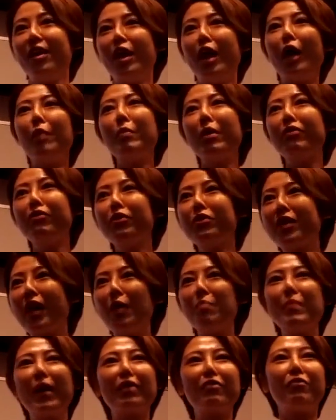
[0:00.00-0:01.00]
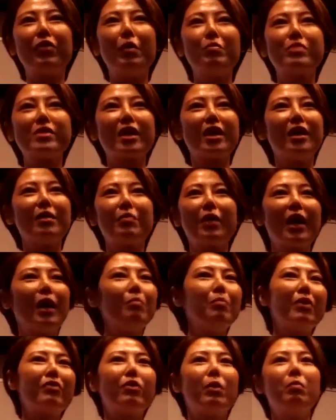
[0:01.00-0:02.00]
How many of you come back from
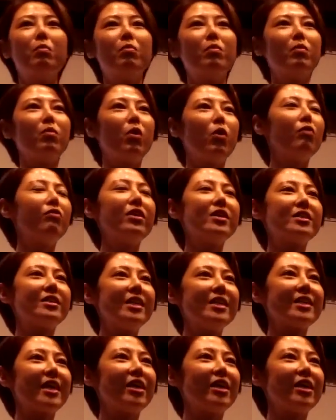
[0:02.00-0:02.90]
overseas